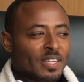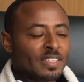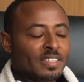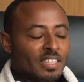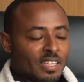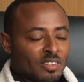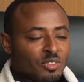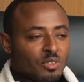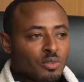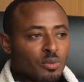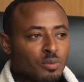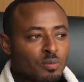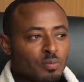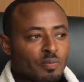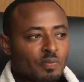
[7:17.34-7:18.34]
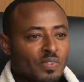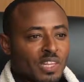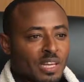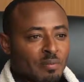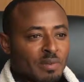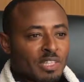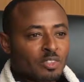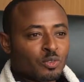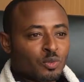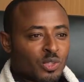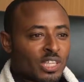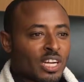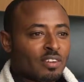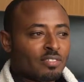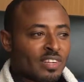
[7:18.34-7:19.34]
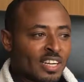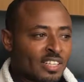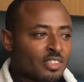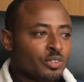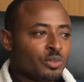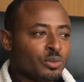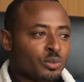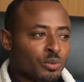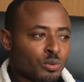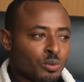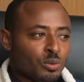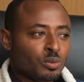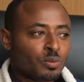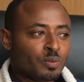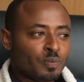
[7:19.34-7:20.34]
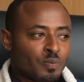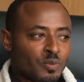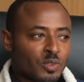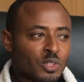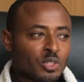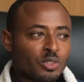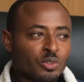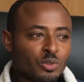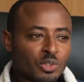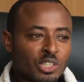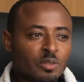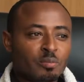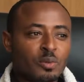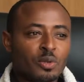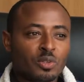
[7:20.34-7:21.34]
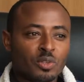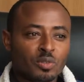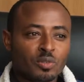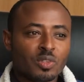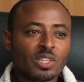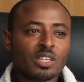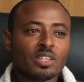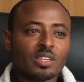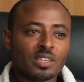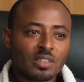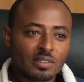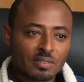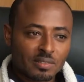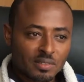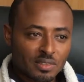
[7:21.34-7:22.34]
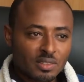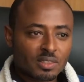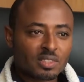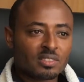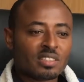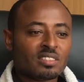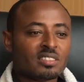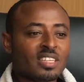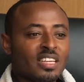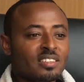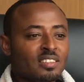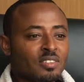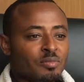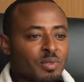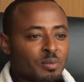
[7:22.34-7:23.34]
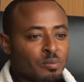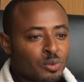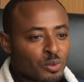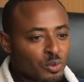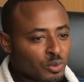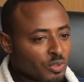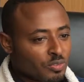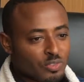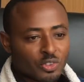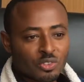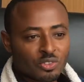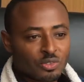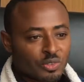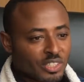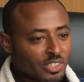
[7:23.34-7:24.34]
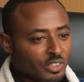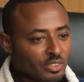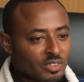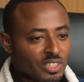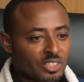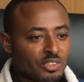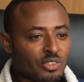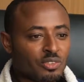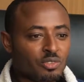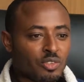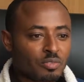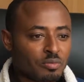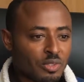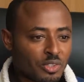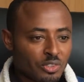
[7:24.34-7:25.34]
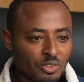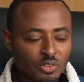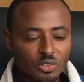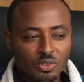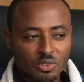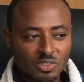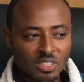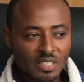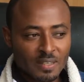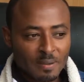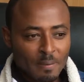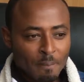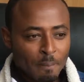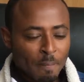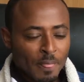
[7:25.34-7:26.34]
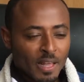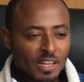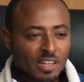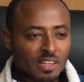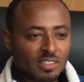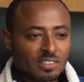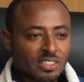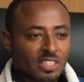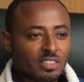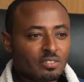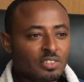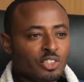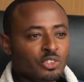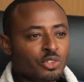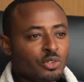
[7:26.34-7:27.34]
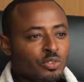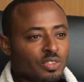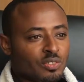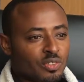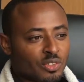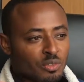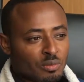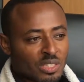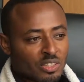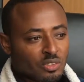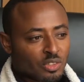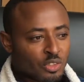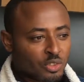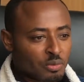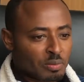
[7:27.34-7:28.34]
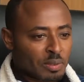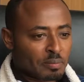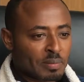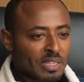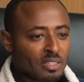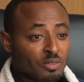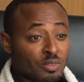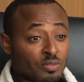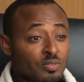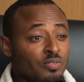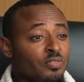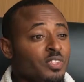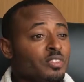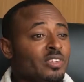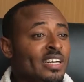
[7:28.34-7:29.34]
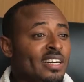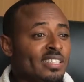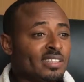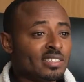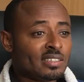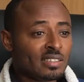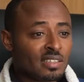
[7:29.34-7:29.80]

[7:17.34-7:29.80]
Yeah, so I mean, we have had to keep on sensitizing people. We've used radio stations, we've used television, we've used newspapers, we've had